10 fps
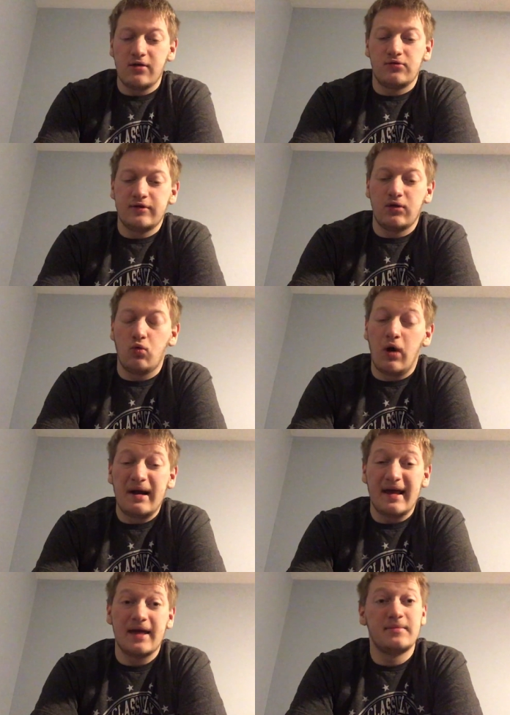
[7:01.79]
don't think
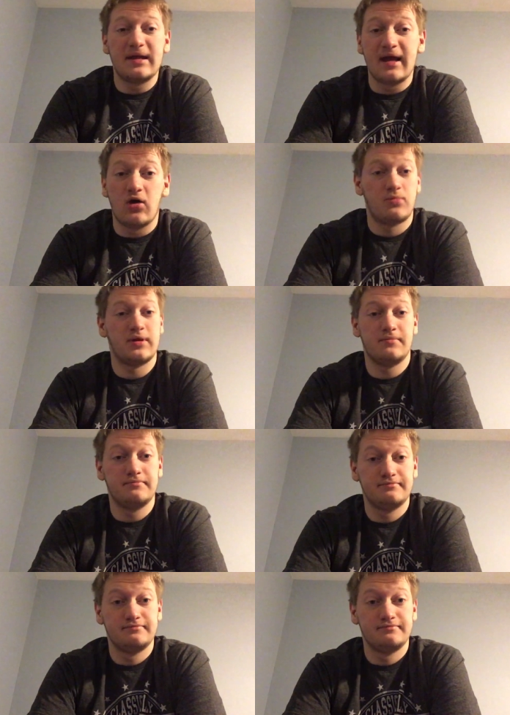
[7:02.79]
one game can help them.